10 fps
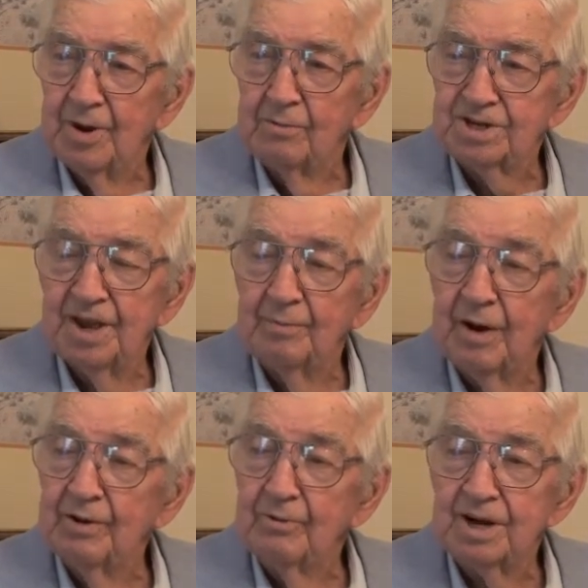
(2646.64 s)
Don't say
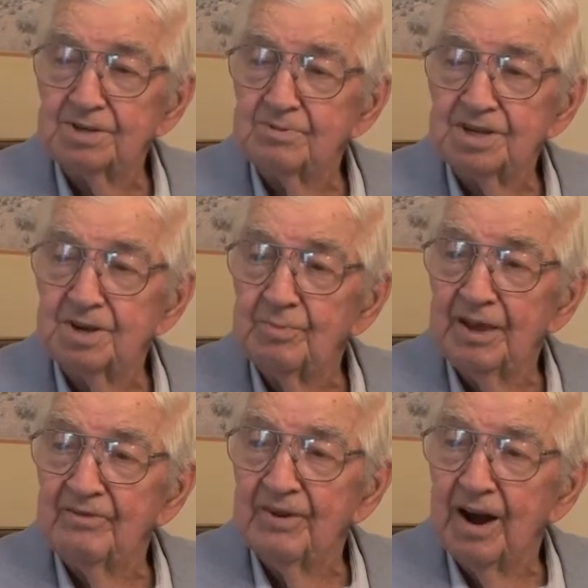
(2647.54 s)
Merry Christmas to
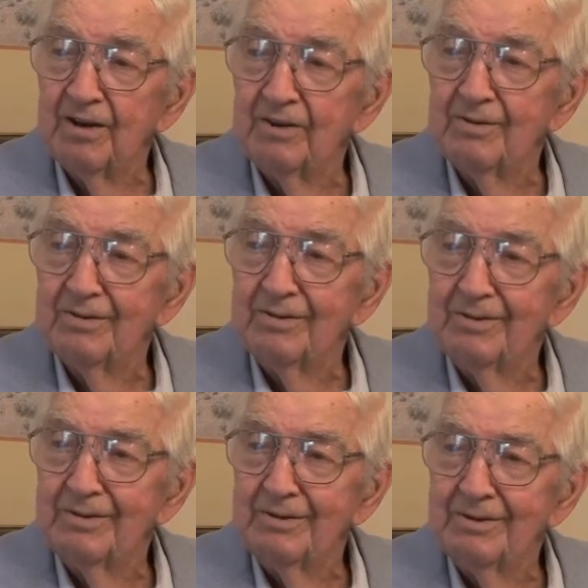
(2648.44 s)
me, fella.
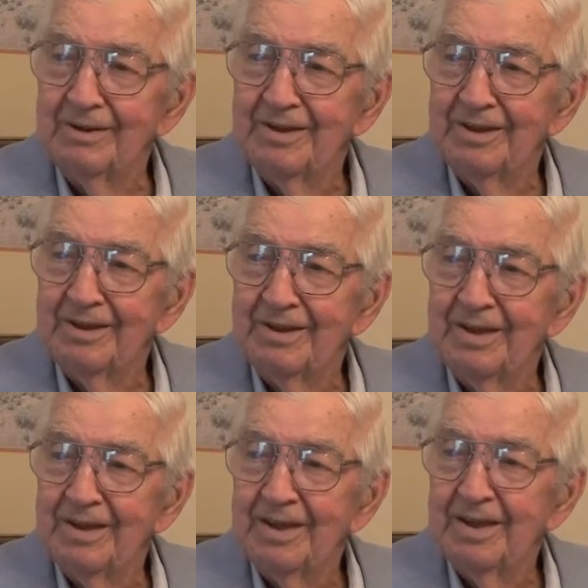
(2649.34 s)
no, you said they were
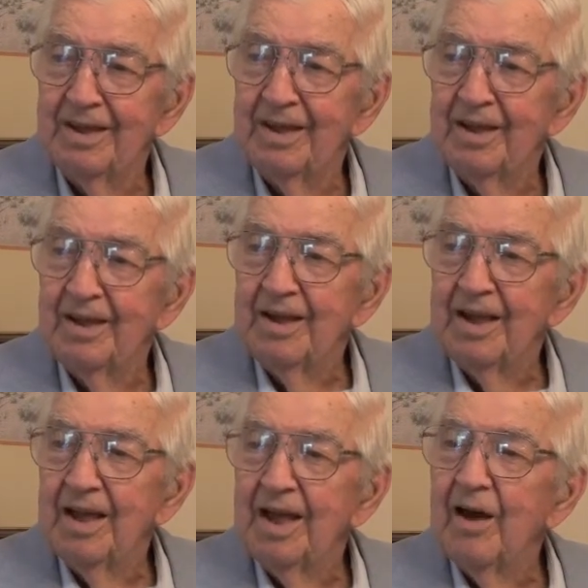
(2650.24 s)
biting each other's
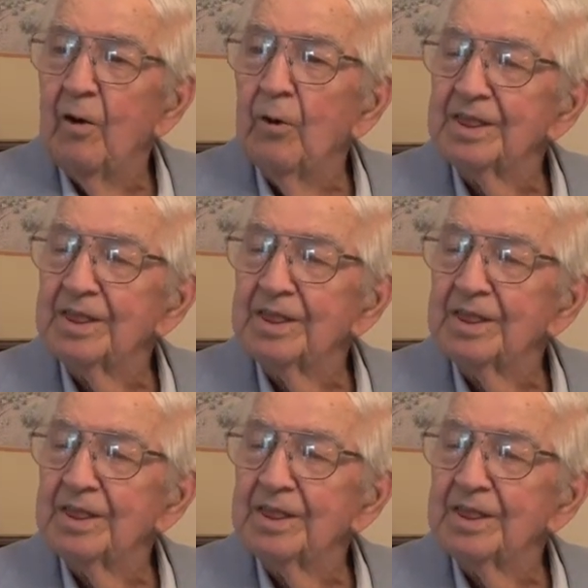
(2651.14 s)
tails?